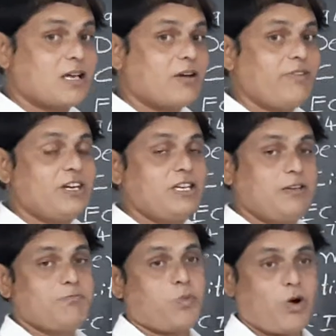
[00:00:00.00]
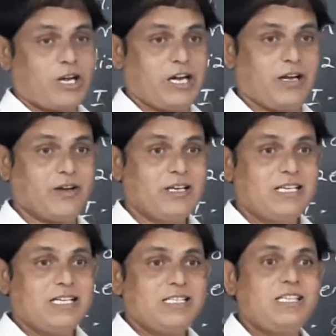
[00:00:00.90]
are very important.
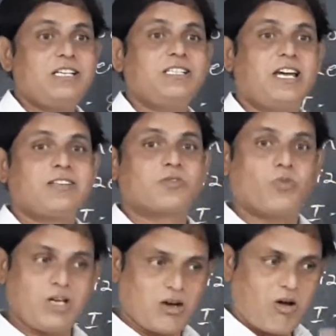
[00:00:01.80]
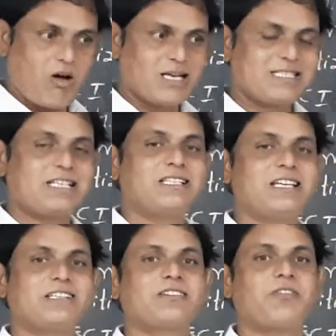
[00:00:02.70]
Citizens, we are all
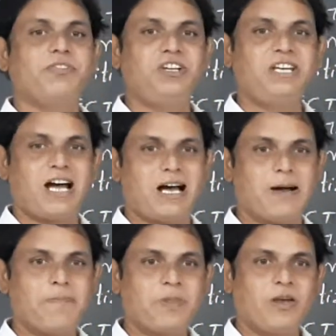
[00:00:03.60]
citizens of India.